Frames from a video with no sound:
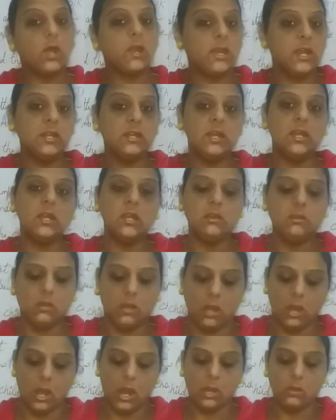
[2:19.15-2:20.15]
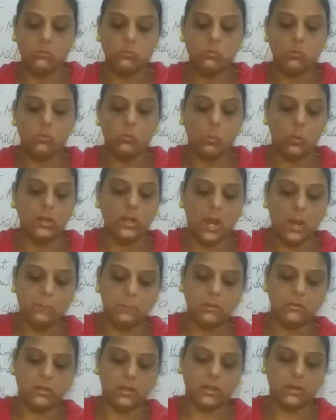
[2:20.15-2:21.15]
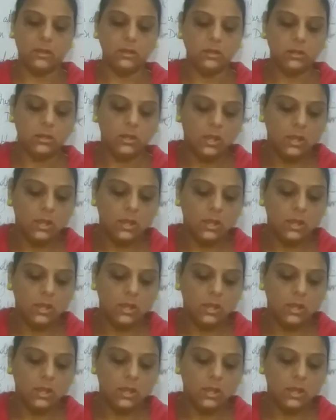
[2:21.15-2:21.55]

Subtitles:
he did it, and what happened then?